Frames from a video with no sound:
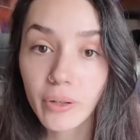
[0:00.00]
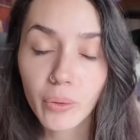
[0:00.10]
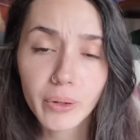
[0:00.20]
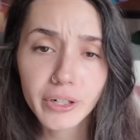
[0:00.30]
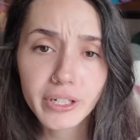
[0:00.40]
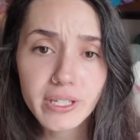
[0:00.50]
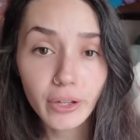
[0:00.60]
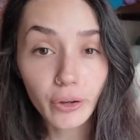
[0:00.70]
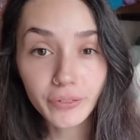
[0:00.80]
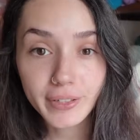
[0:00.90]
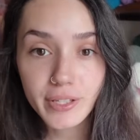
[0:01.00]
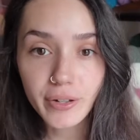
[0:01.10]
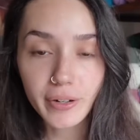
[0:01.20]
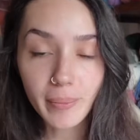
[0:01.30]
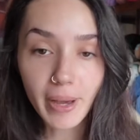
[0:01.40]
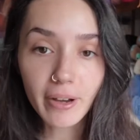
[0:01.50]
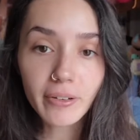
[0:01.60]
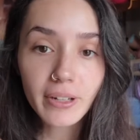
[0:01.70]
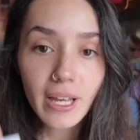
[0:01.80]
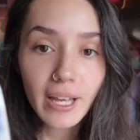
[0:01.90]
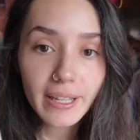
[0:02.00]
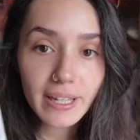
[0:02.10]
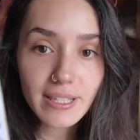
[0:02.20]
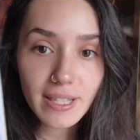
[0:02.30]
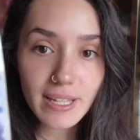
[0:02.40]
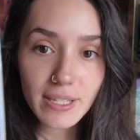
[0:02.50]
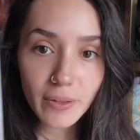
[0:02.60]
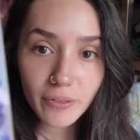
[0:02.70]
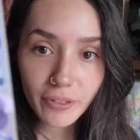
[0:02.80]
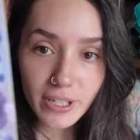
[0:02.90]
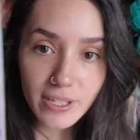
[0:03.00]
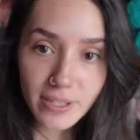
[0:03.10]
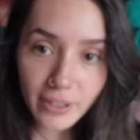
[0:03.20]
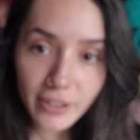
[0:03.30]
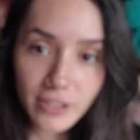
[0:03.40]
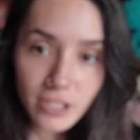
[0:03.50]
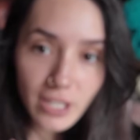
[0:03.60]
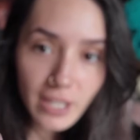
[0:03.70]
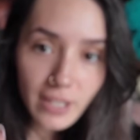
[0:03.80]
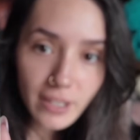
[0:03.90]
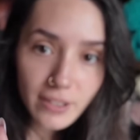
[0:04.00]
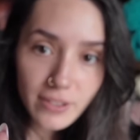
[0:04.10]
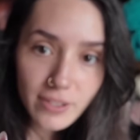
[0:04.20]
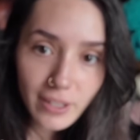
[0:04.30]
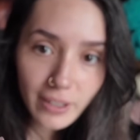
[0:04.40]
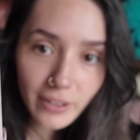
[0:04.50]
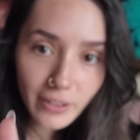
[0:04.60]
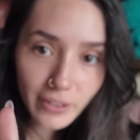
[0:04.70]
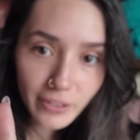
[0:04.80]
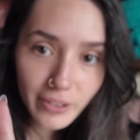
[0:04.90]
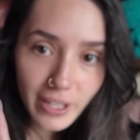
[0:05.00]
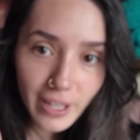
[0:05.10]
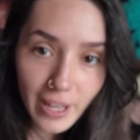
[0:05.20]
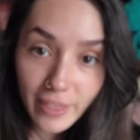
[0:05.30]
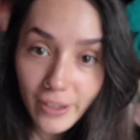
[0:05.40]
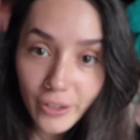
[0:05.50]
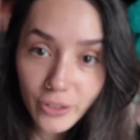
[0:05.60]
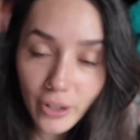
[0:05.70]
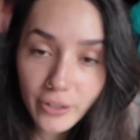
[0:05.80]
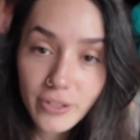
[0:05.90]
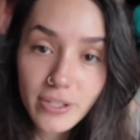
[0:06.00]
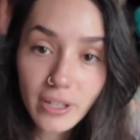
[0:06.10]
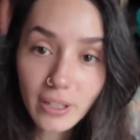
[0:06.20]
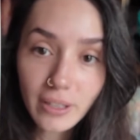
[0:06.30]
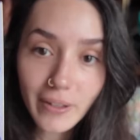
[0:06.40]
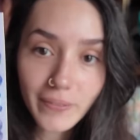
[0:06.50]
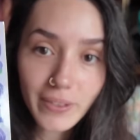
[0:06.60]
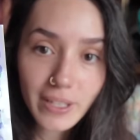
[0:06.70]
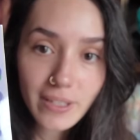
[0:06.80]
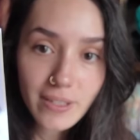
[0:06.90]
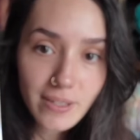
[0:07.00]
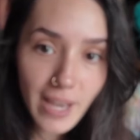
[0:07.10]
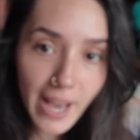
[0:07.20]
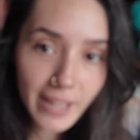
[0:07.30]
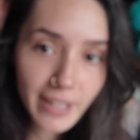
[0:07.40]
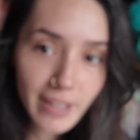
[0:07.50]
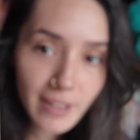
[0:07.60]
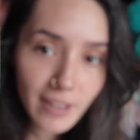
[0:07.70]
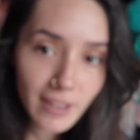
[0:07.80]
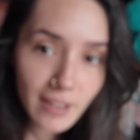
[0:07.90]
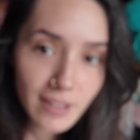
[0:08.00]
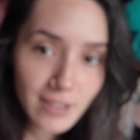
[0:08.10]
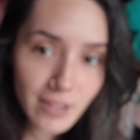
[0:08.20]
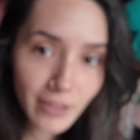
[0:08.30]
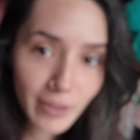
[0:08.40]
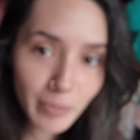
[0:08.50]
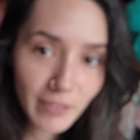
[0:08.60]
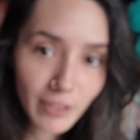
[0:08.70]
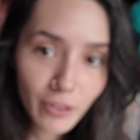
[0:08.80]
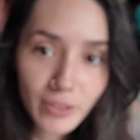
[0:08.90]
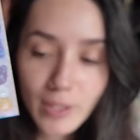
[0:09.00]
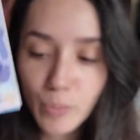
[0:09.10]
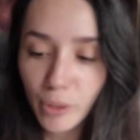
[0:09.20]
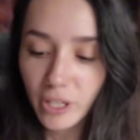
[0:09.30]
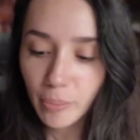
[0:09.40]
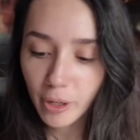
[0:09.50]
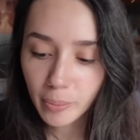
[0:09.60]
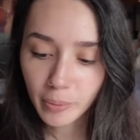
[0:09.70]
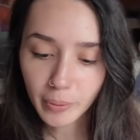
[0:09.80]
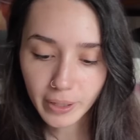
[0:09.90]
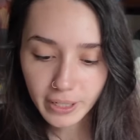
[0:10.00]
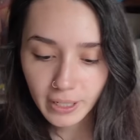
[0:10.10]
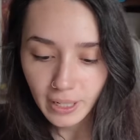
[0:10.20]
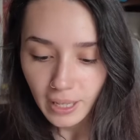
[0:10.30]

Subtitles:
who orders like over a certain amount gets this free sticker sheet, and it's like glittery. I think her daughter is gonna love this, Addie. So I'm giving her this pretty purple one,